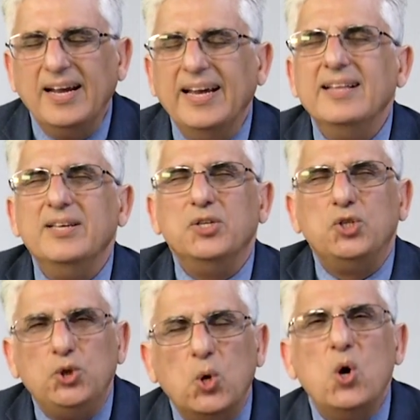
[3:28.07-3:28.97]
in this
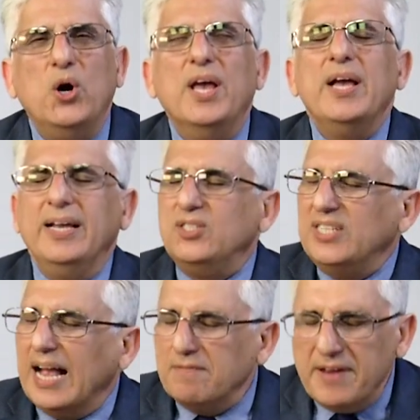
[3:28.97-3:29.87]
joy and
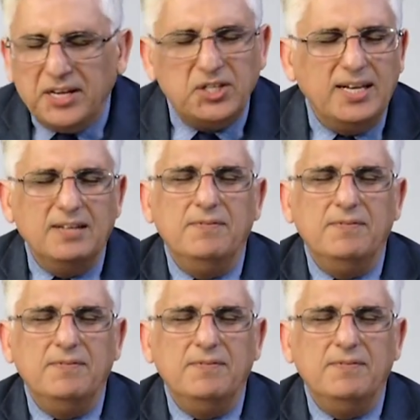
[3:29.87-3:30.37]
salvation that